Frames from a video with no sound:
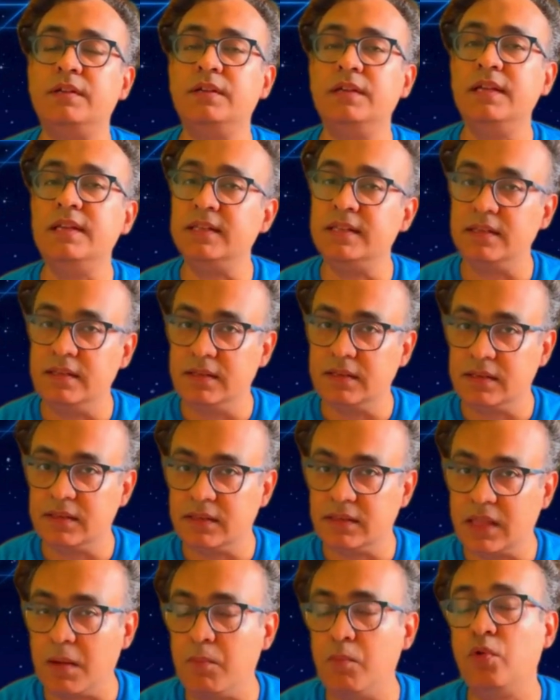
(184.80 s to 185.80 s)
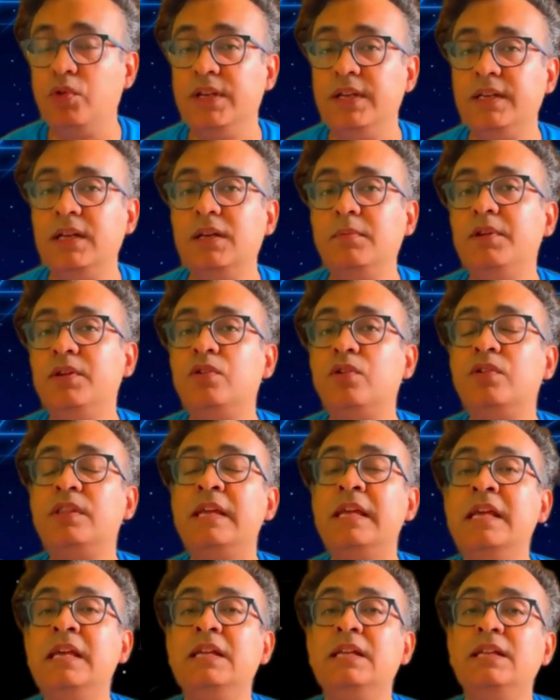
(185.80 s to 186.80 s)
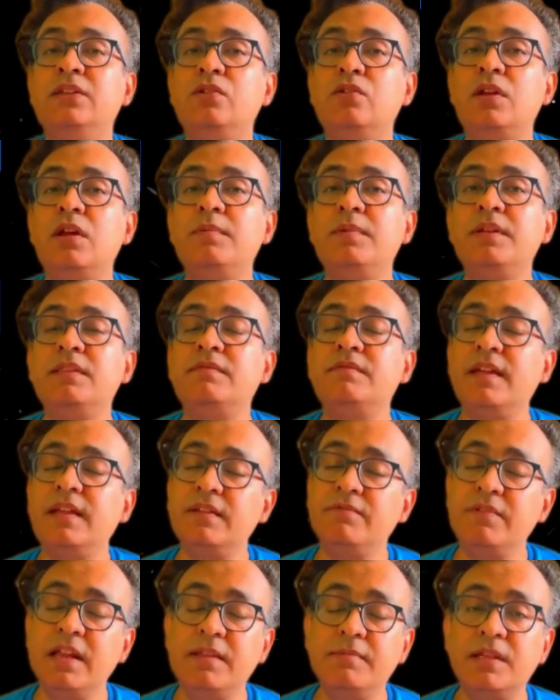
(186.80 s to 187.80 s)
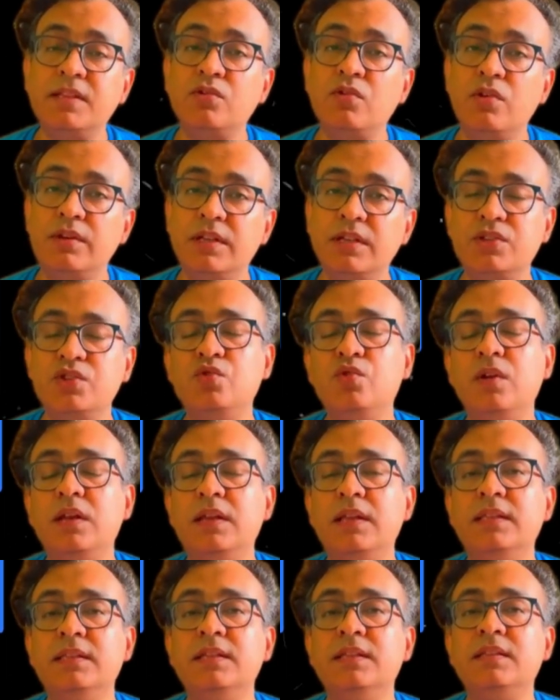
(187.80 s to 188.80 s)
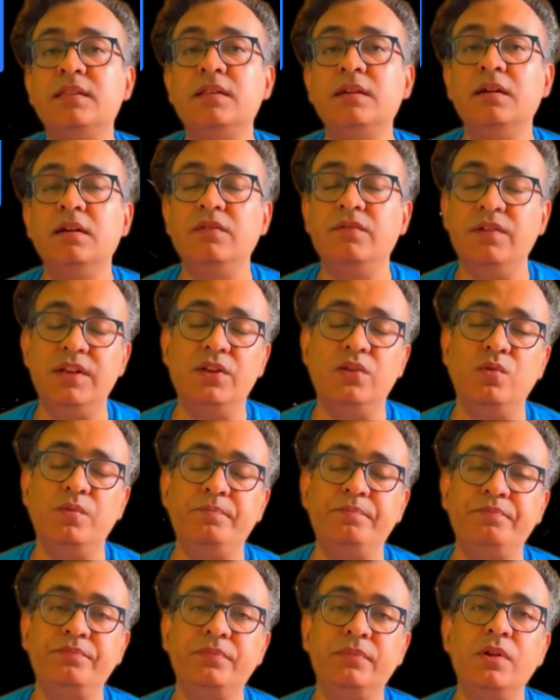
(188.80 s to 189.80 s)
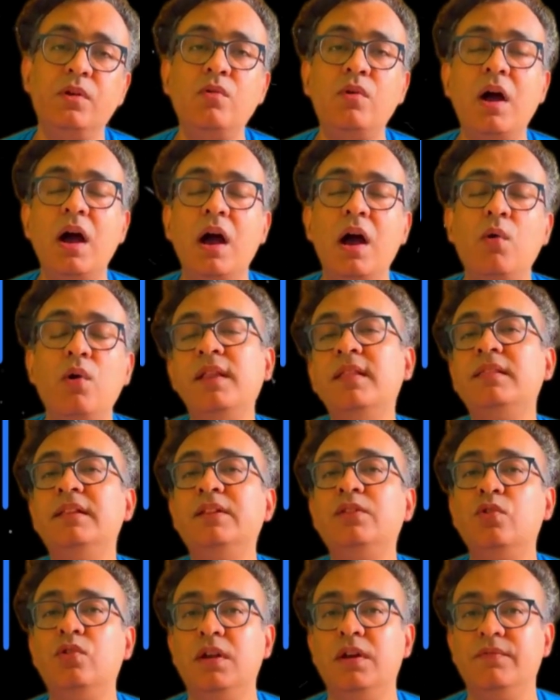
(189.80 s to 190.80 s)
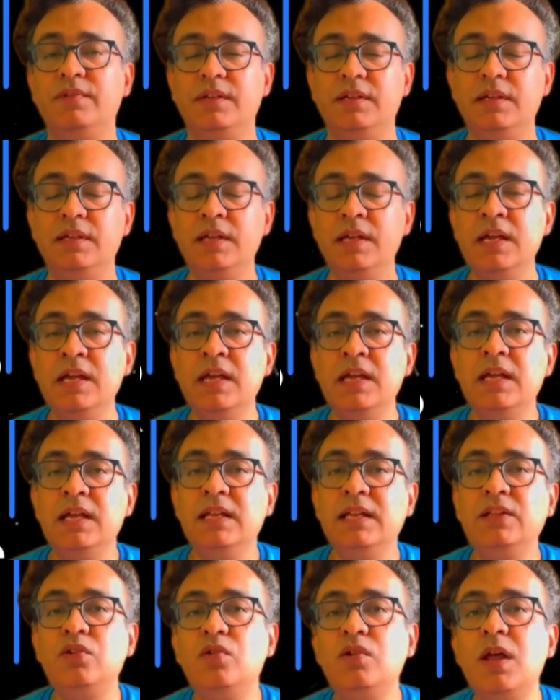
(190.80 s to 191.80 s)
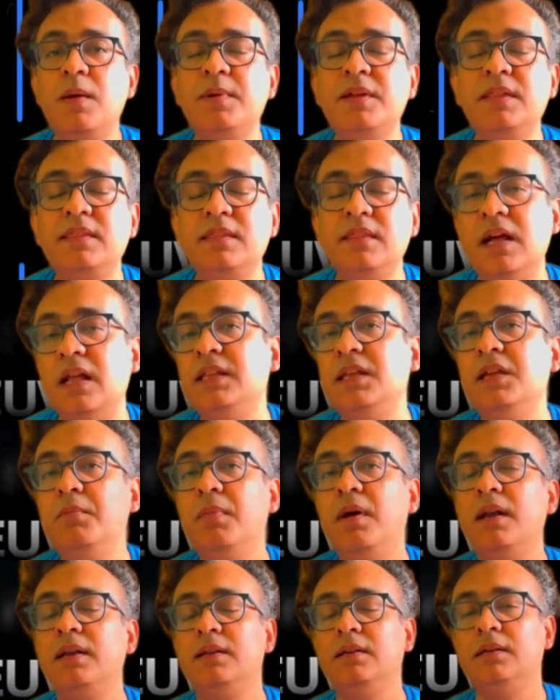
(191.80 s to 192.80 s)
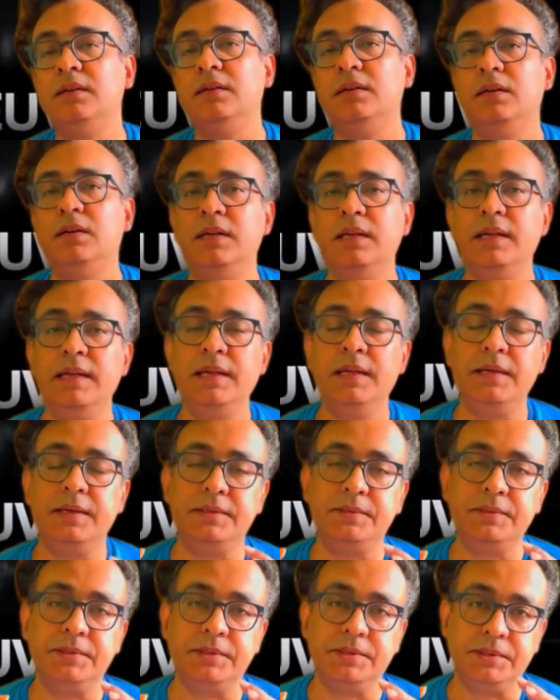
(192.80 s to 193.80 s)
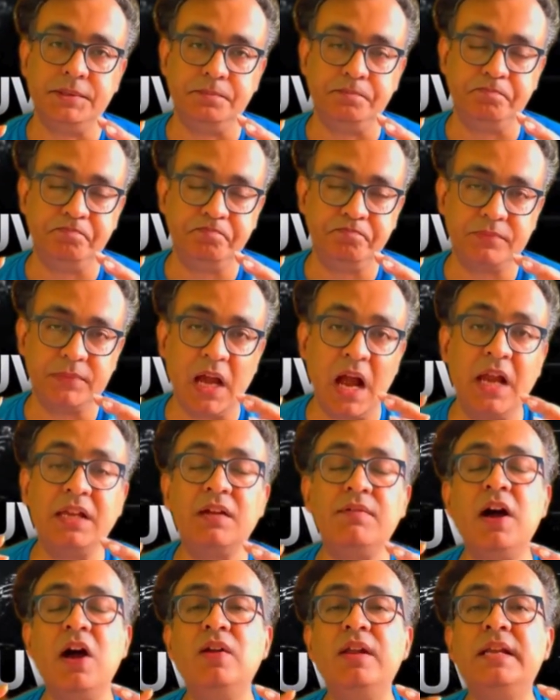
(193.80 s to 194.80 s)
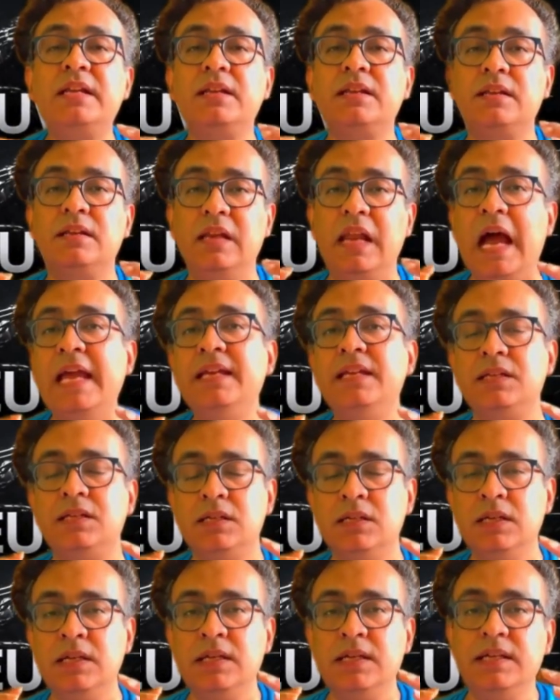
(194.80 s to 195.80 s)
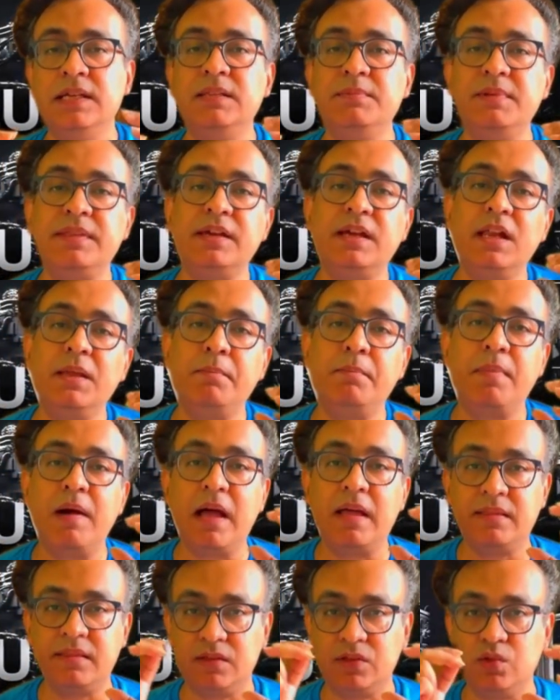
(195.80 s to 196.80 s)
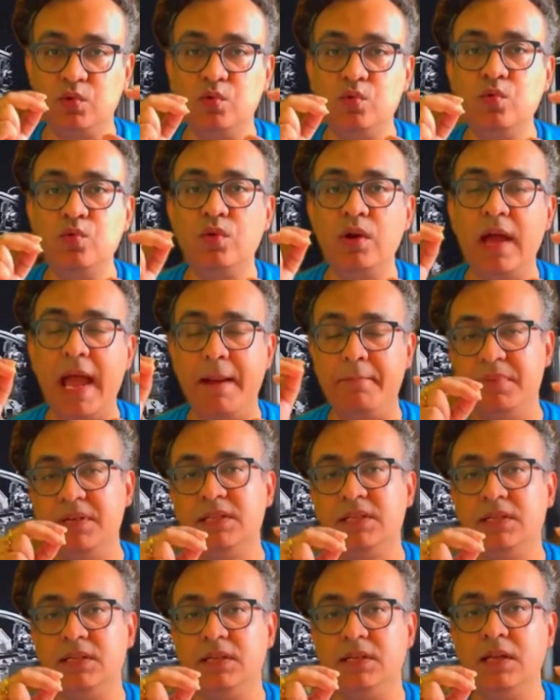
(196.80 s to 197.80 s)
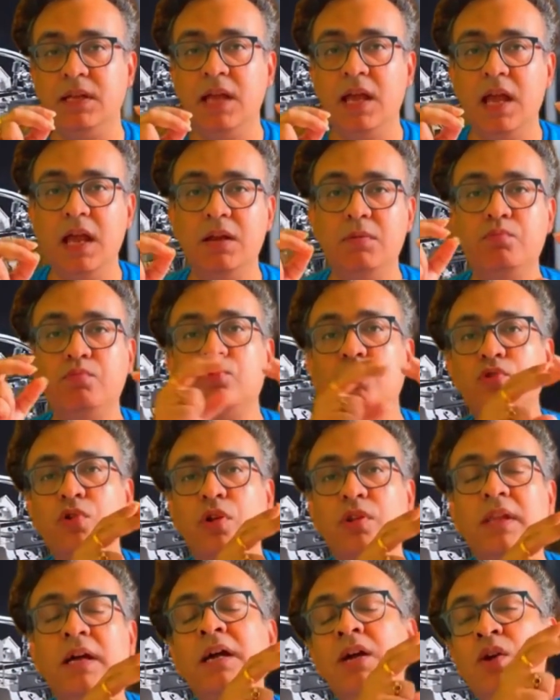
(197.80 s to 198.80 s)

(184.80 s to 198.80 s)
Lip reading: in some more detail because lithography is very much contextual in this video. Now, what is lithography? Lithography is nothing but a ultraviolet light is basically passed through aperture and put on the